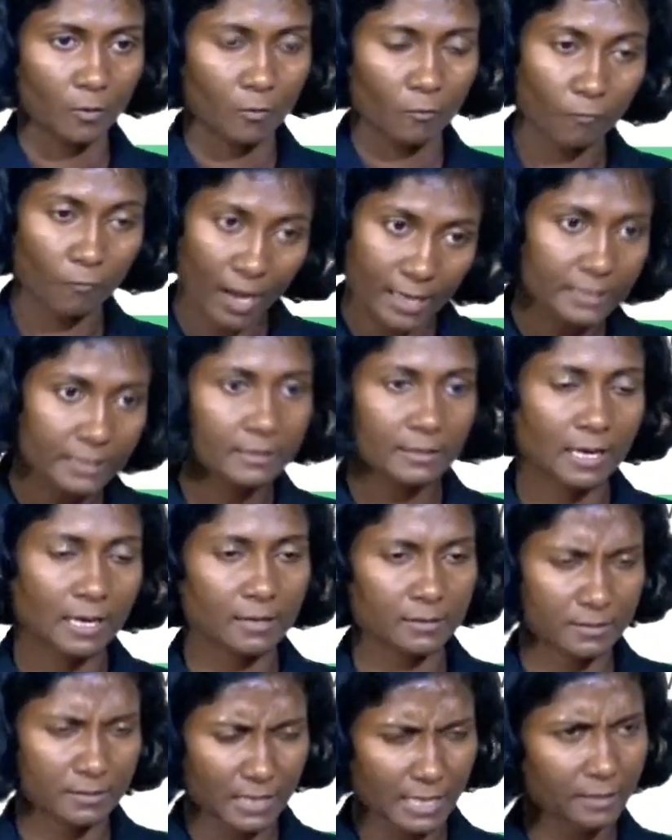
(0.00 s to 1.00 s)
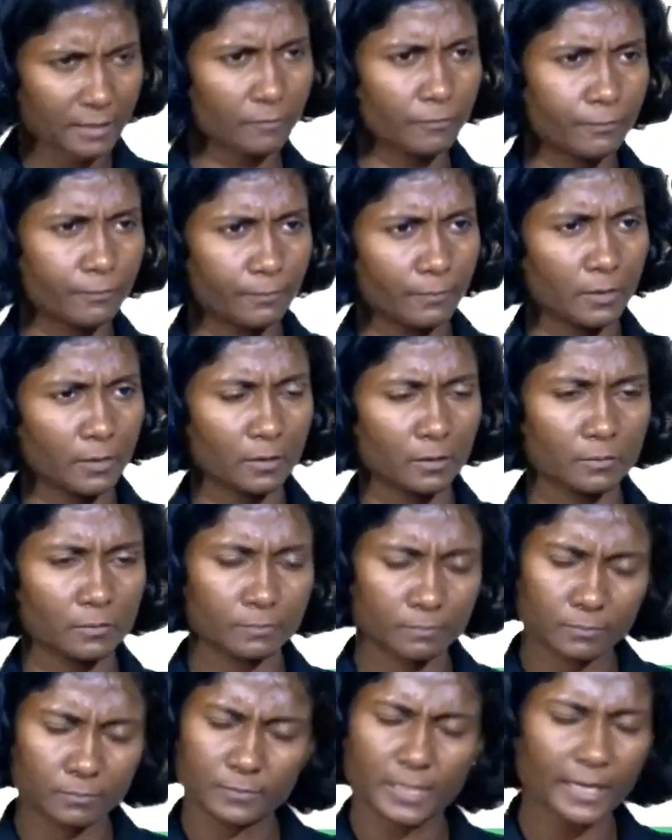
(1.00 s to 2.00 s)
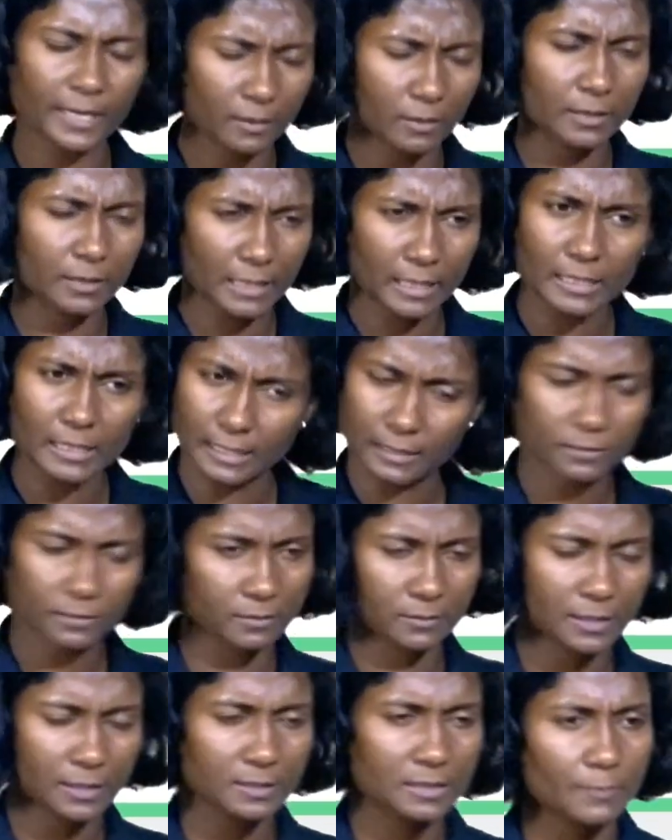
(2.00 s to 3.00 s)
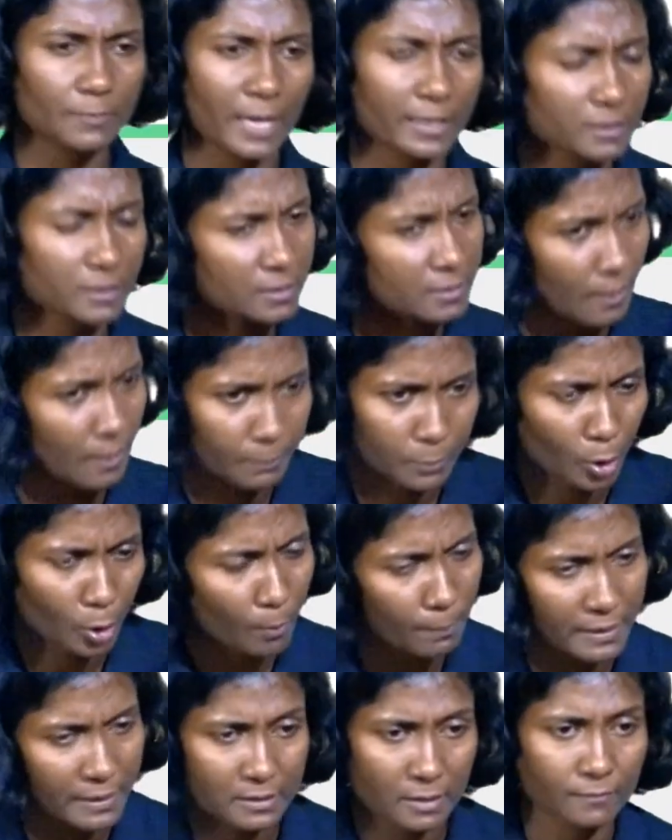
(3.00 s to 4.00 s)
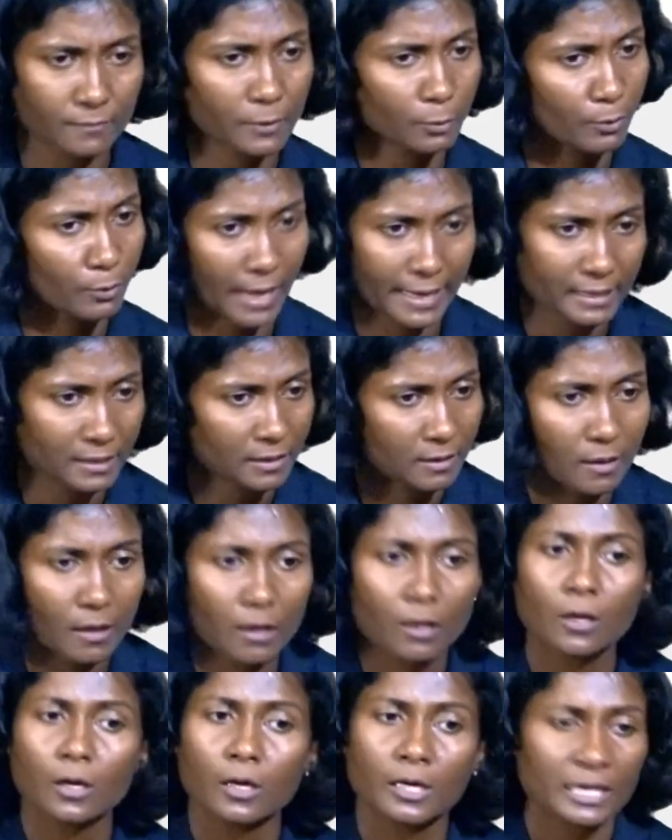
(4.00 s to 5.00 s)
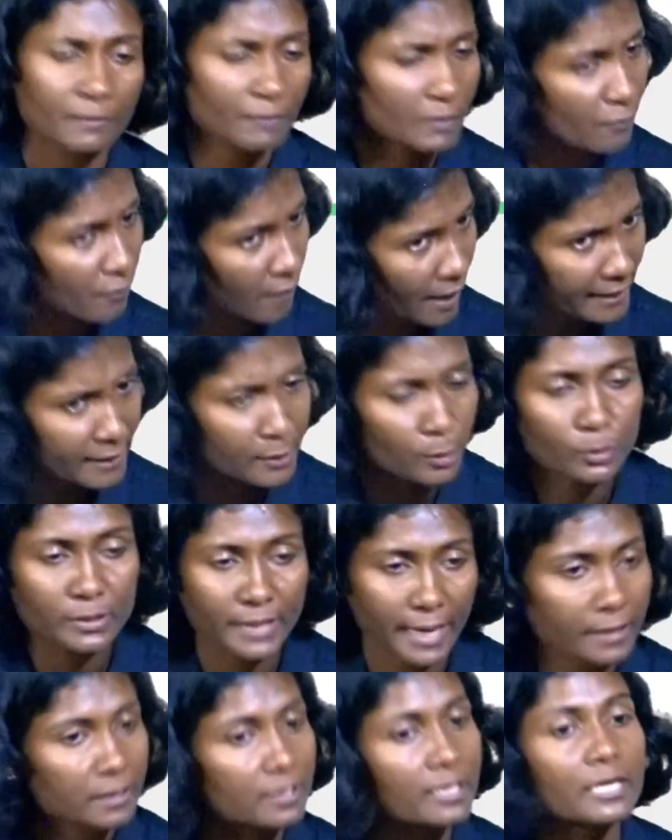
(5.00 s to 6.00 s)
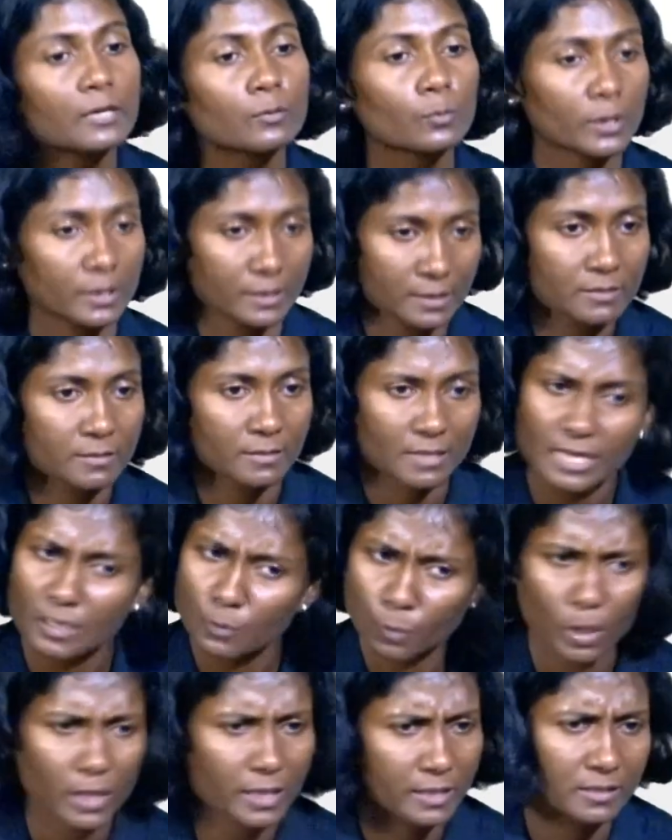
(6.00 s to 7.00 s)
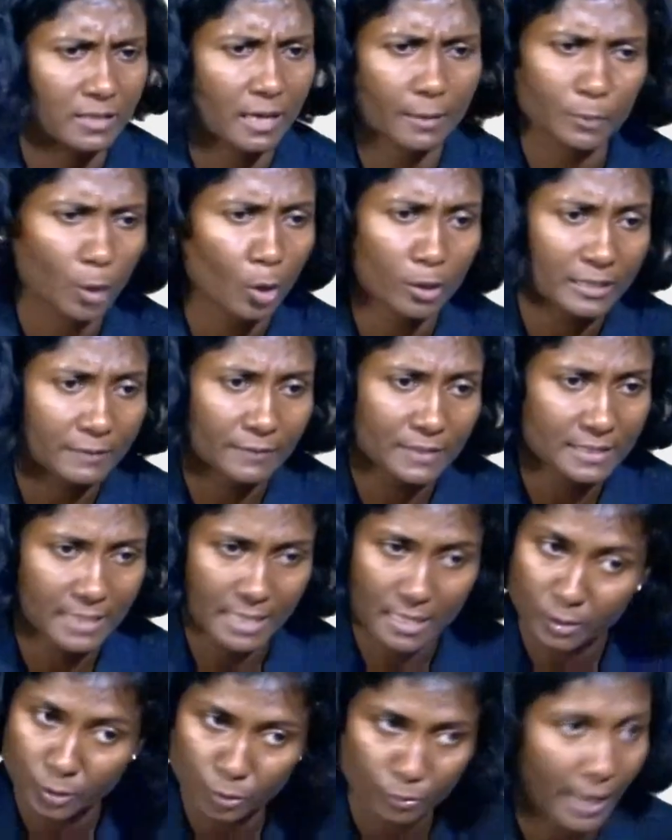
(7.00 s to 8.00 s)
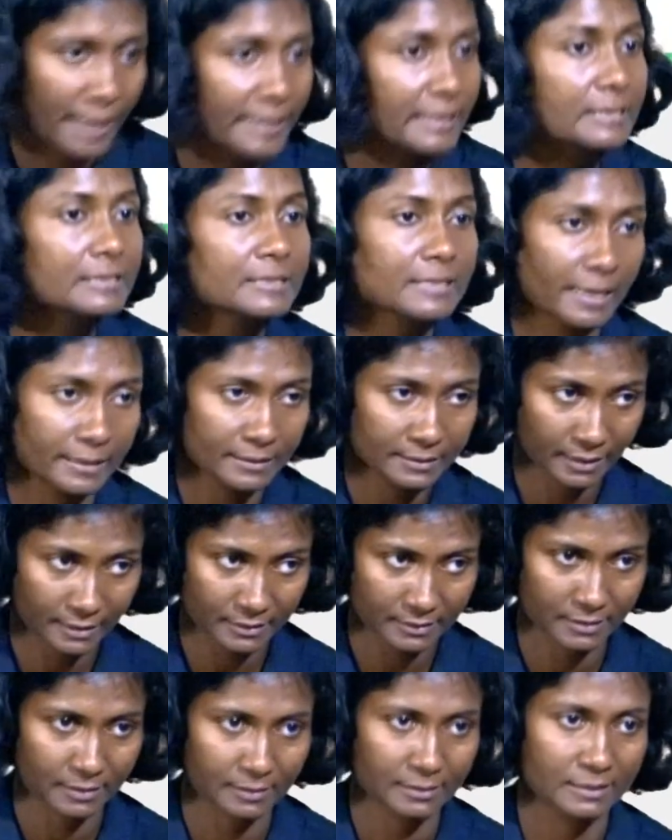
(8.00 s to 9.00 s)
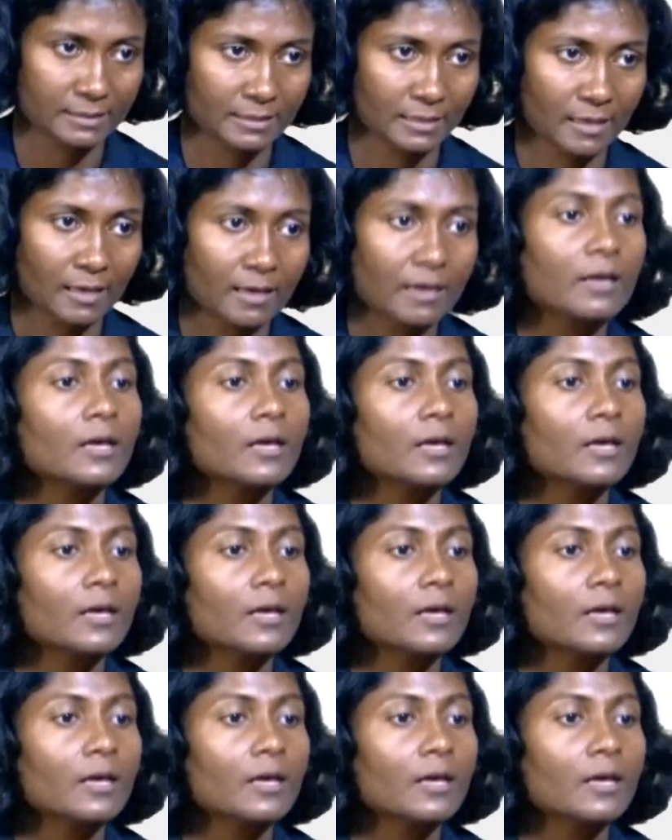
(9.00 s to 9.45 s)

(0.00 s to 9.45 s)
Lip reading: One glance, like just imagine subtopics. If you write even 5 to 10 keywords, I'm not even saying to write in sentences.